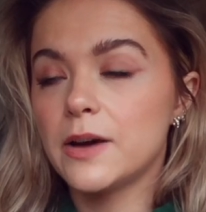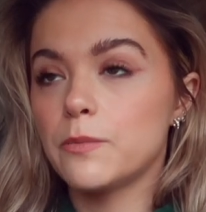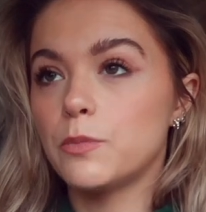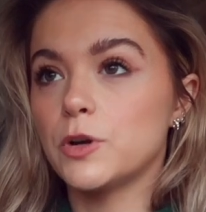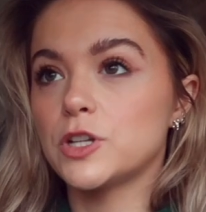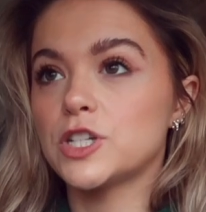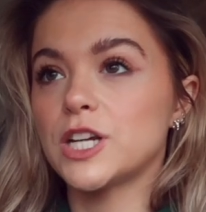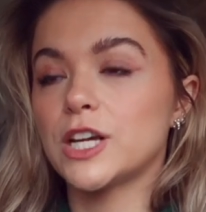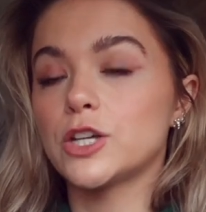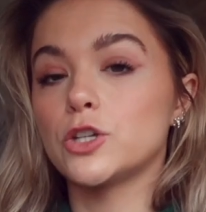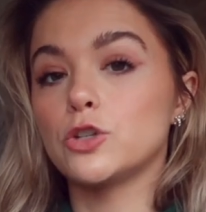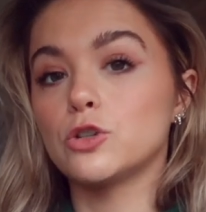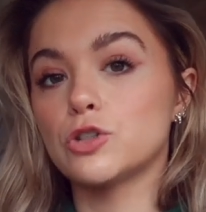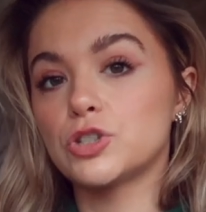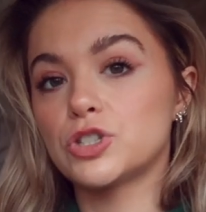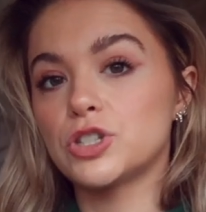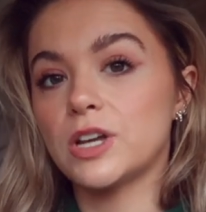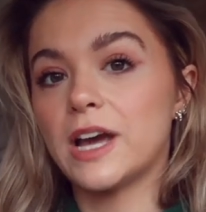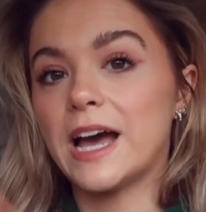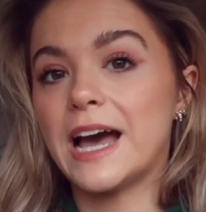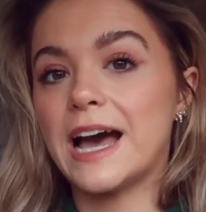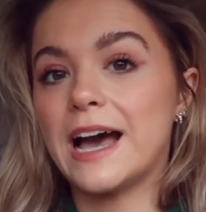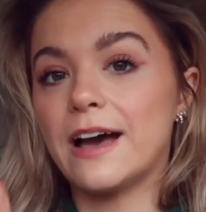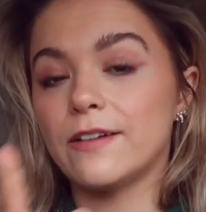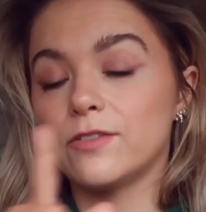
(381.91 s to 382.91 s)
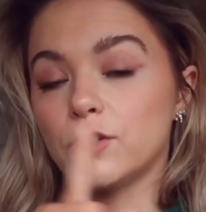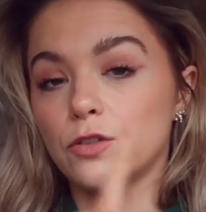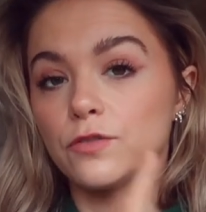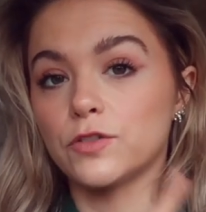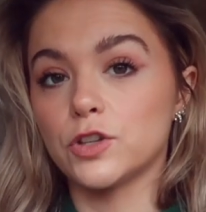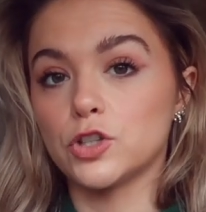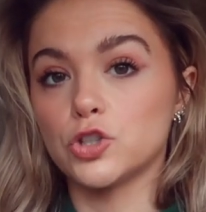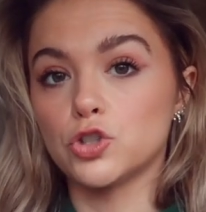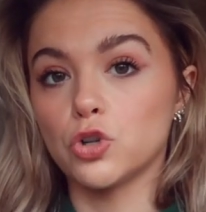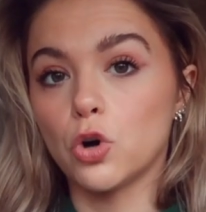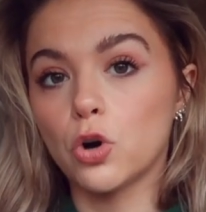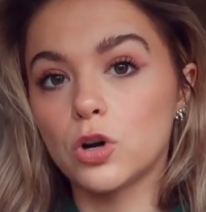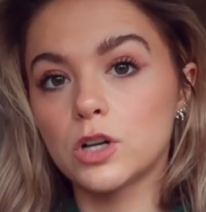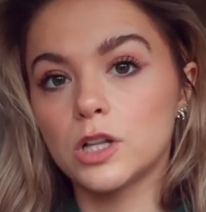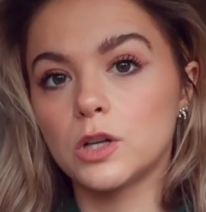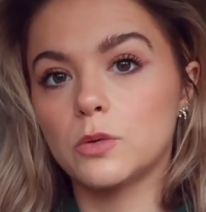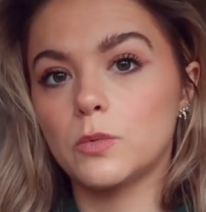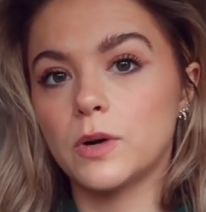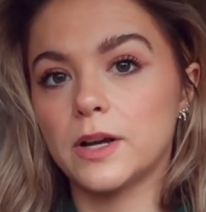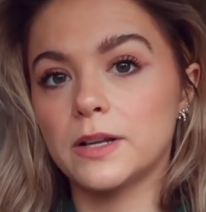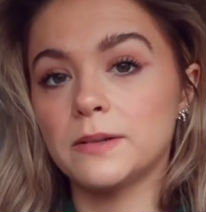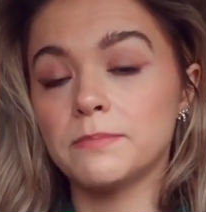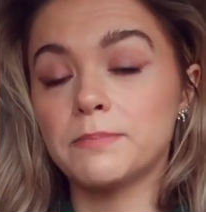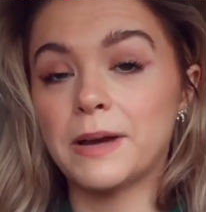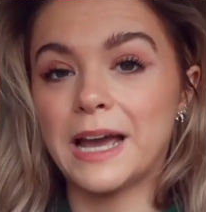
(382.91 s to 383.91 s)
which I used to have of the chocolate
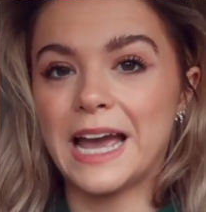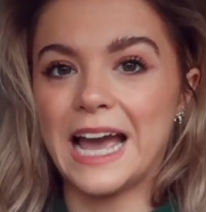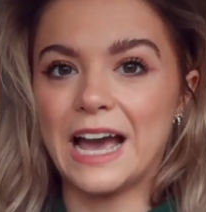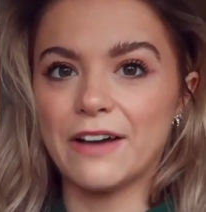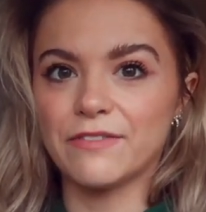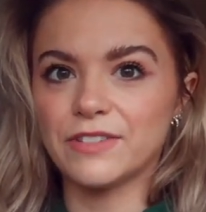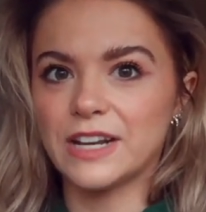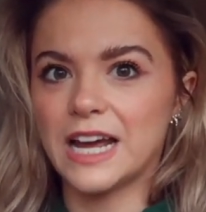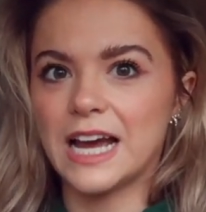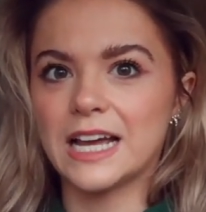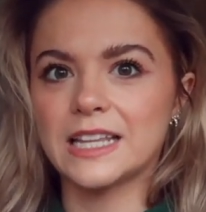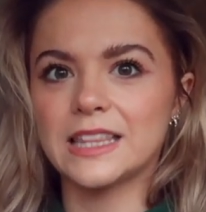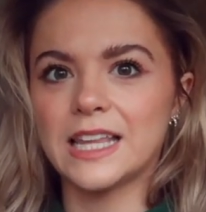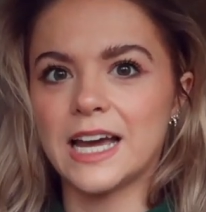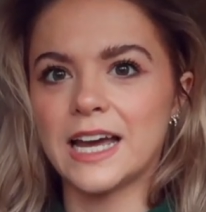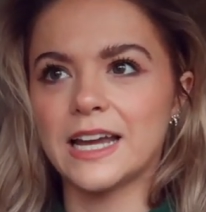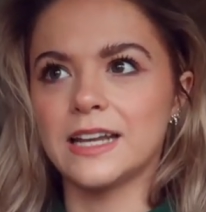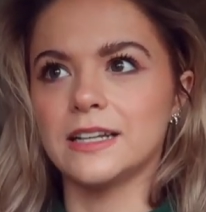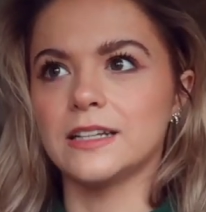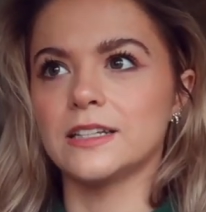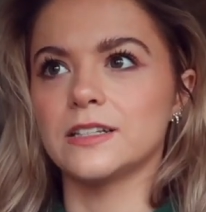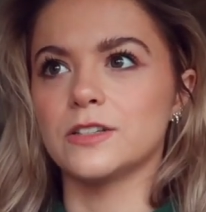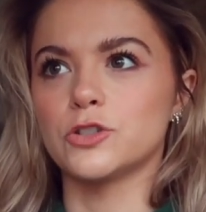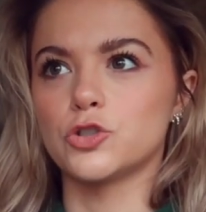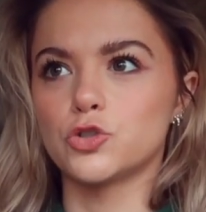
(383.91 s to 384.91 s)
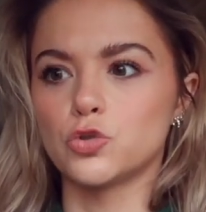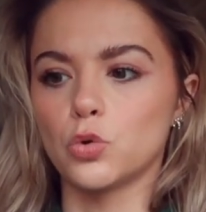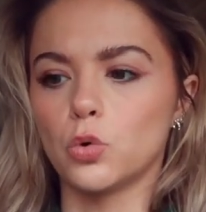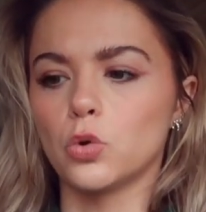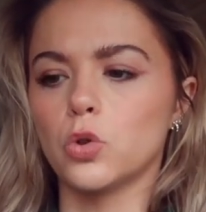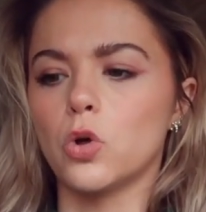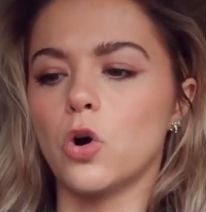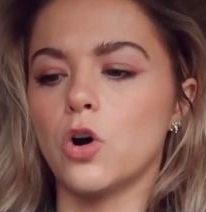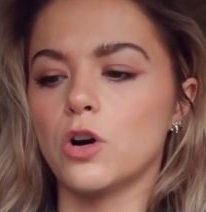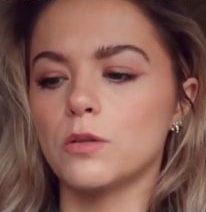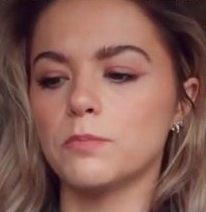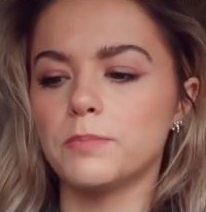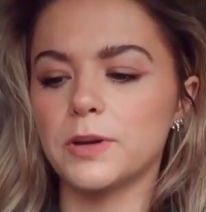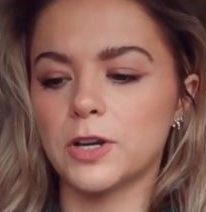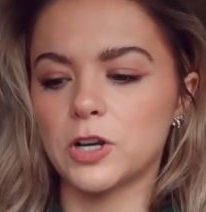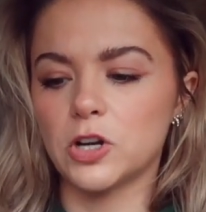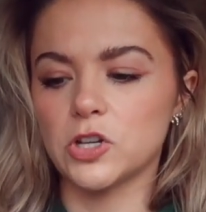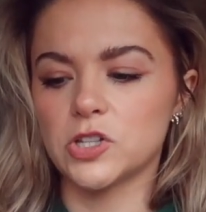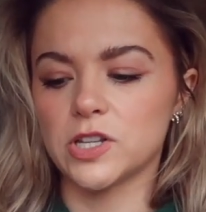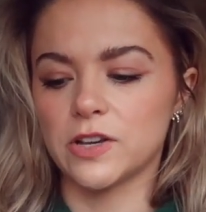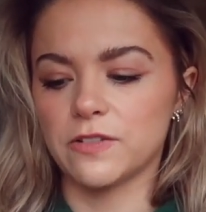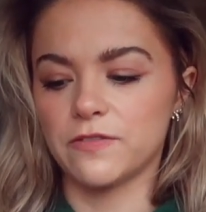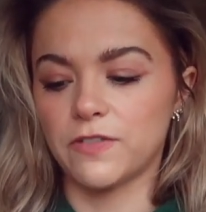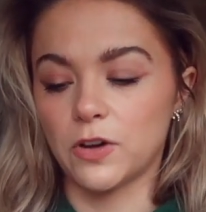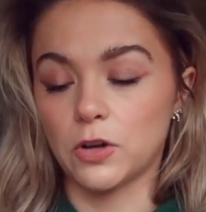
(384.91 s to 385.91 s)
one, but I haven't had that in so long
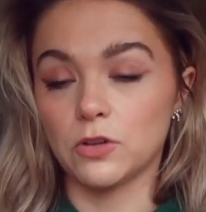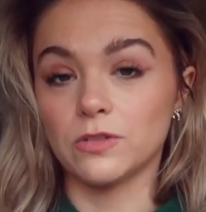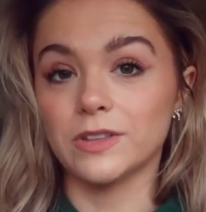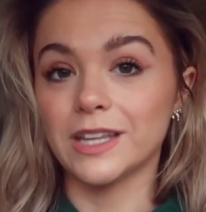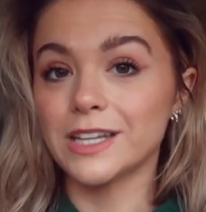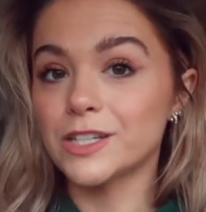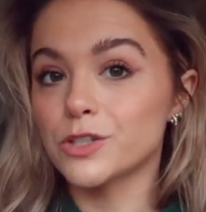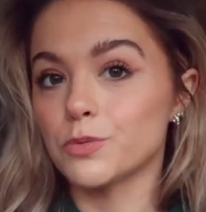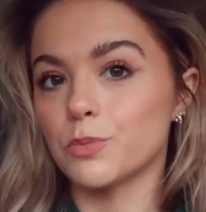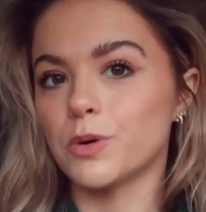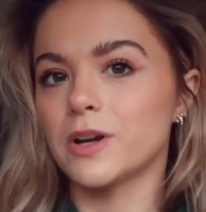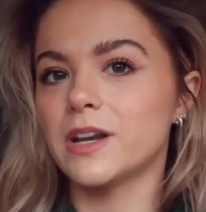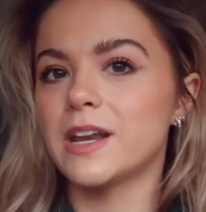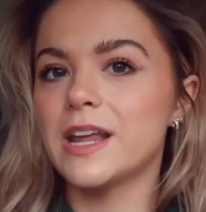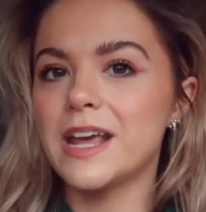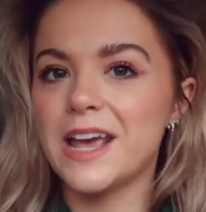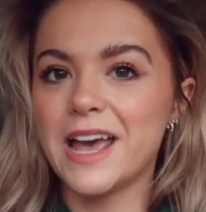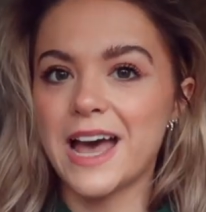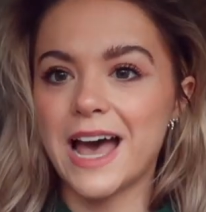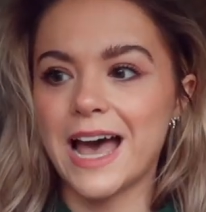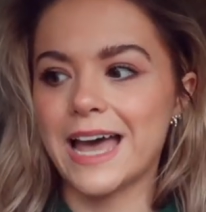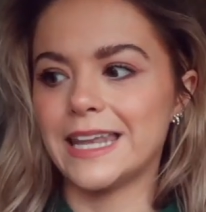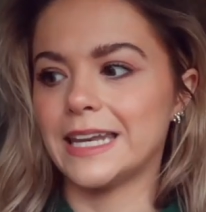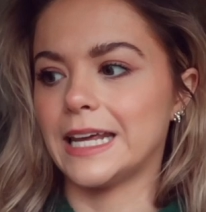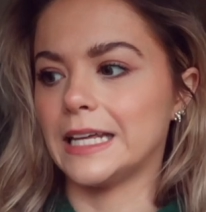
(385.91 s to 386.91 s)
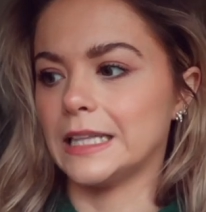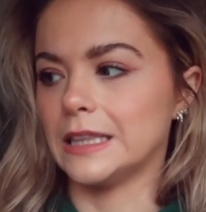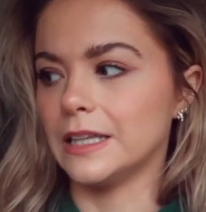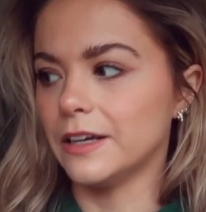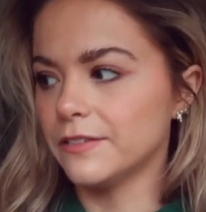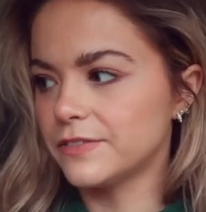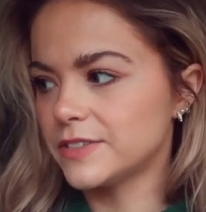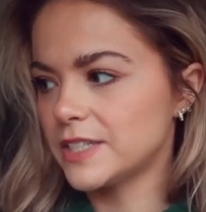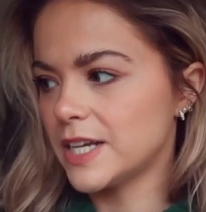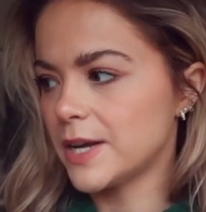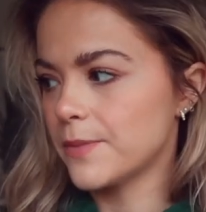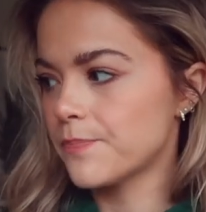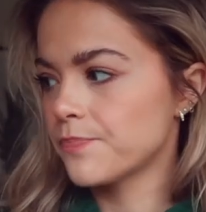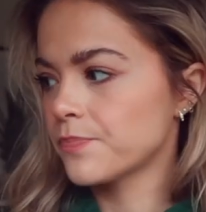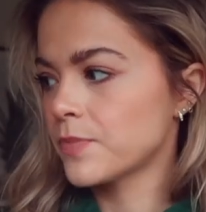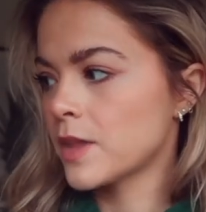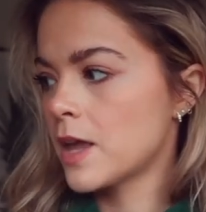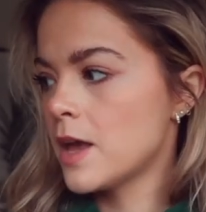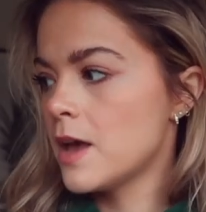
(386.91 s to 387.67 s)
because I found this one and I loved it.